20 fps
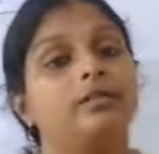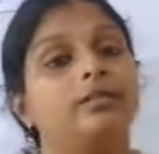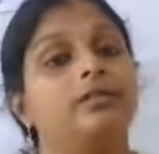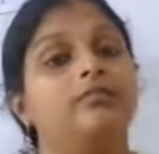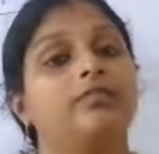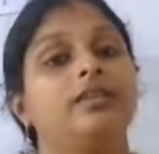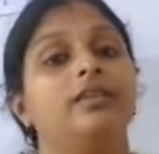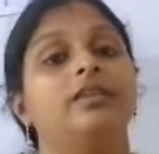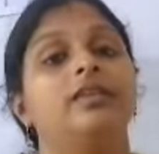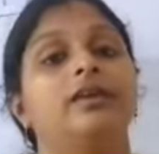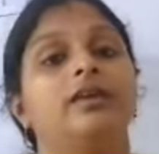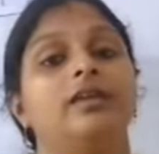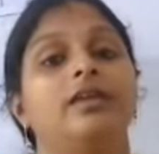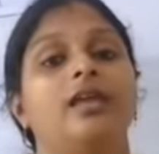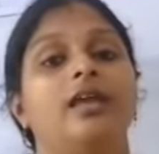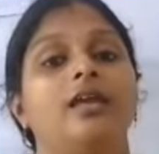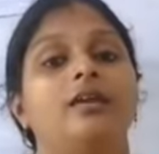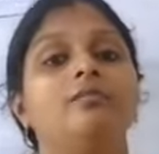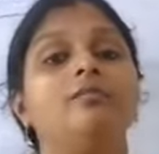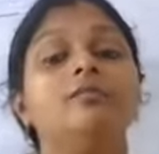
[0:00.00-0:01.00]
the winter
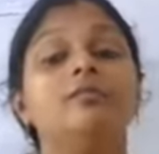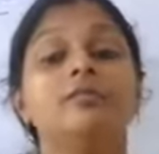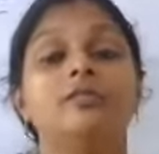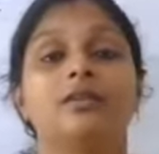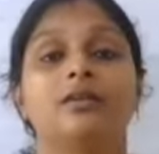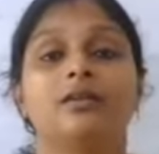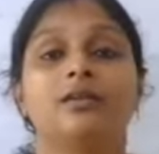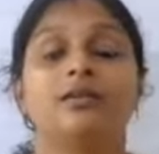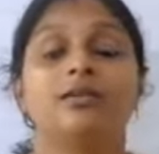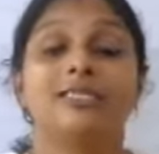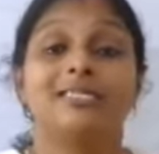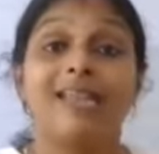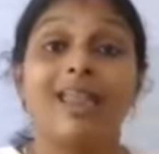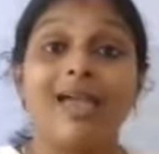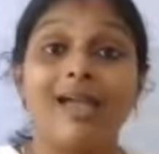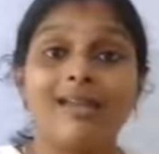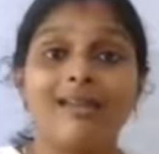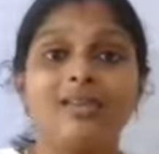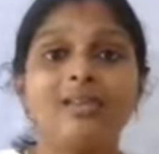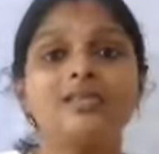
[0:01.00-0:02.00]
time
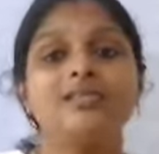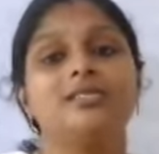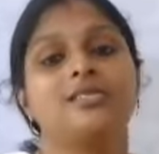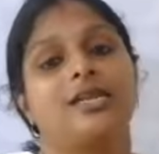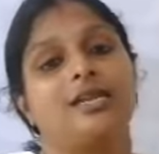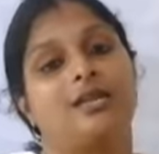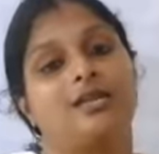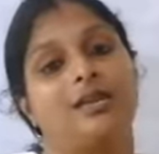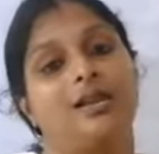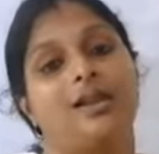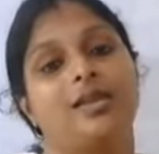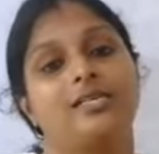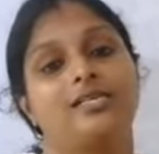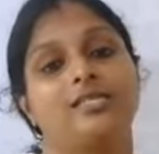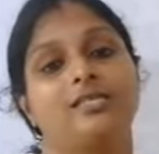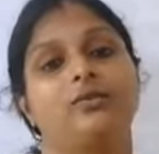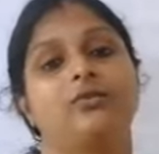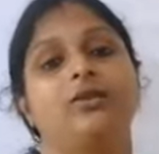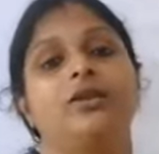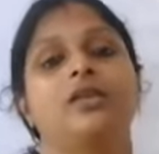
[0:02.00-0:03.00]
slanting
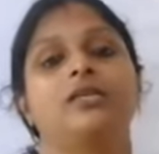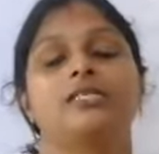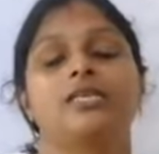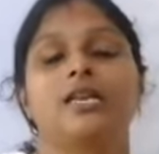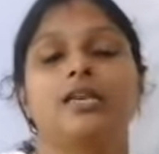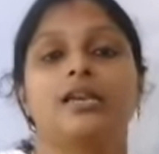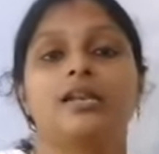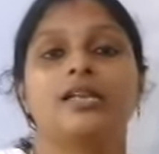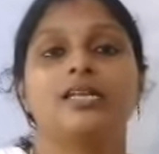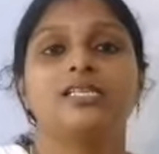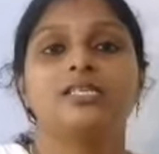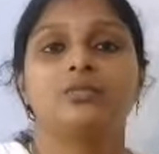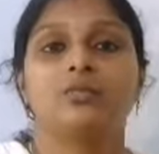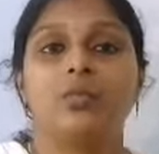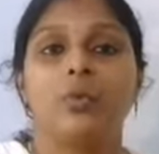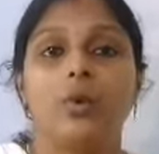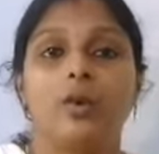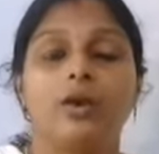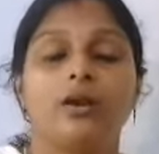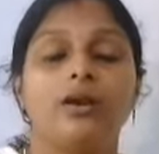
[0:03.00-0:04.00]
sunrise. Okay, sunrise
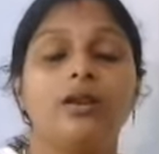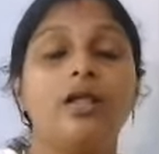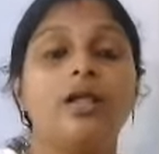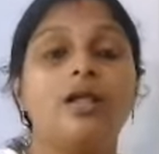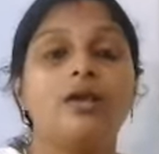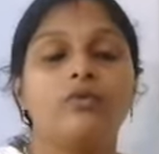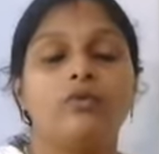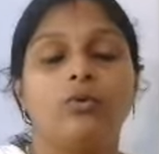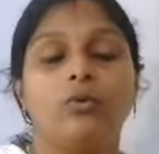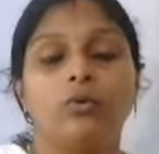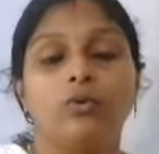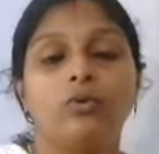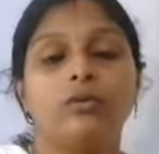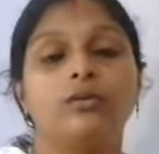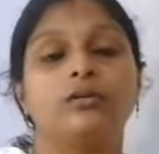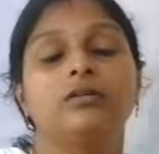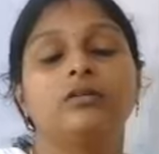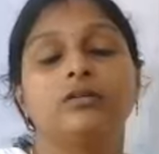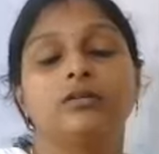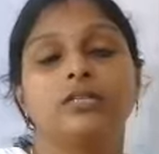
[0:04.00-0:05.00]
for
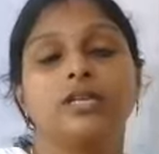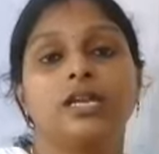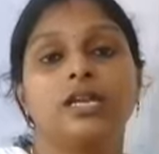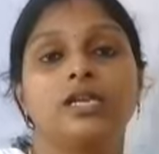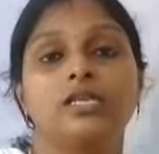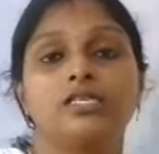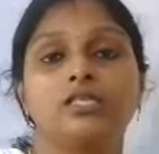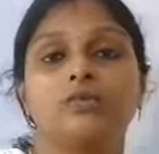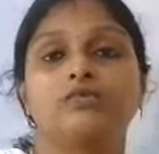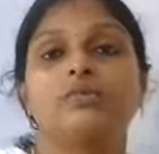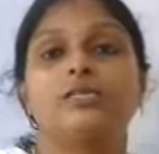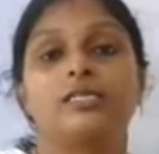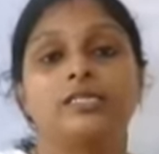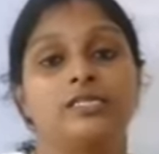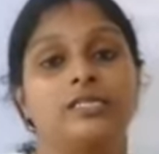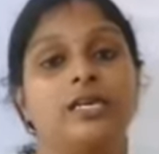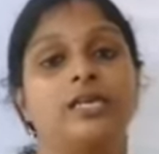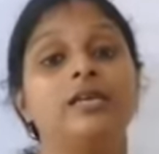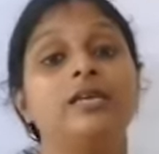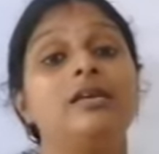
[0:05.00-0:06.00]
or the rays of the
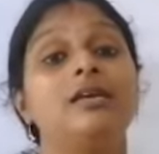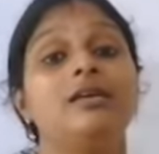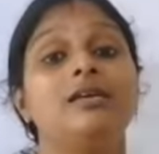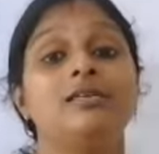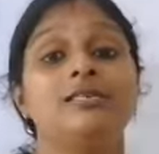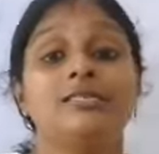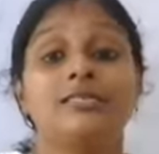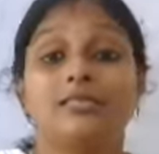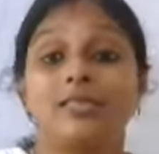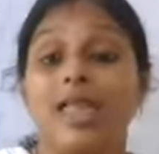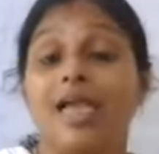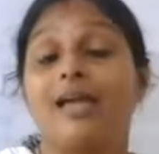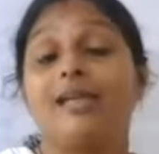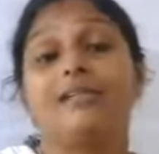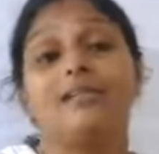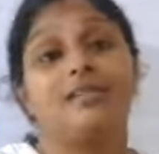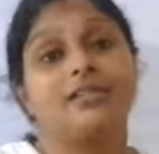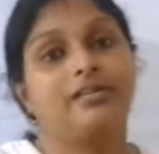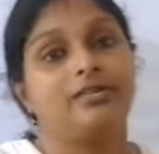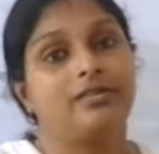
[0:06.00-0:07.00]
sun
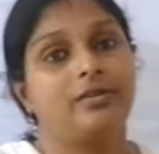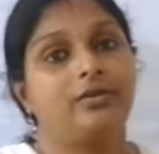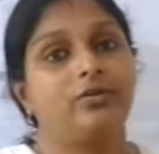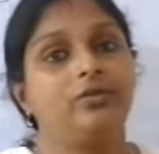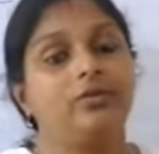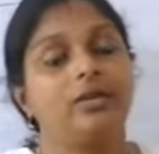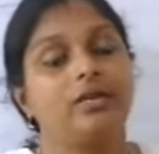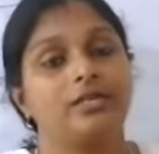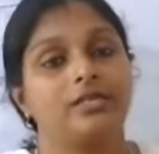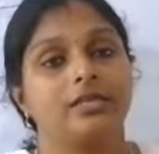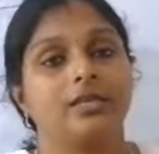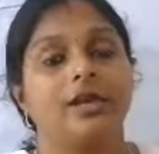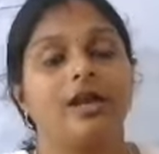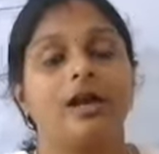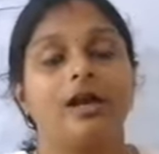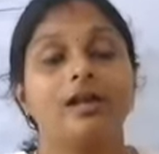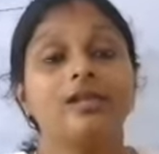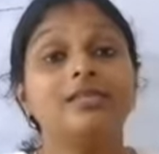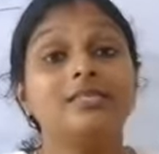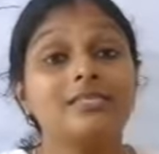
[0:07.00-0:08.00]
slanted. Okay, they
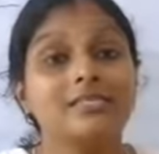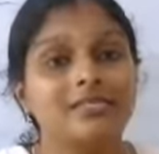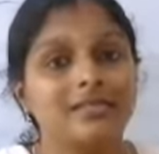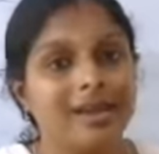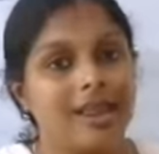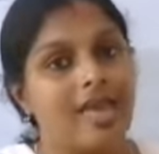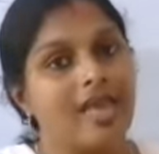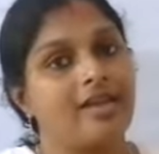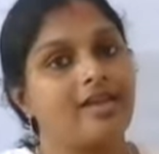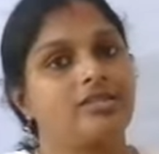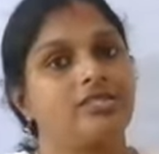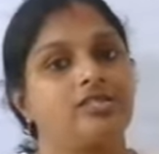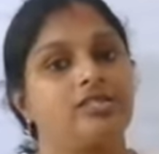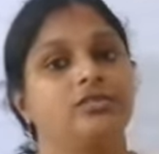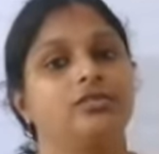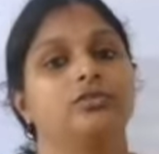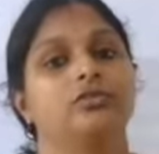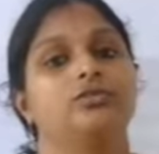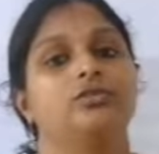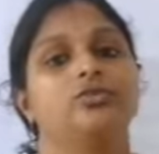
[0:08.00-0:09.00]
are slant.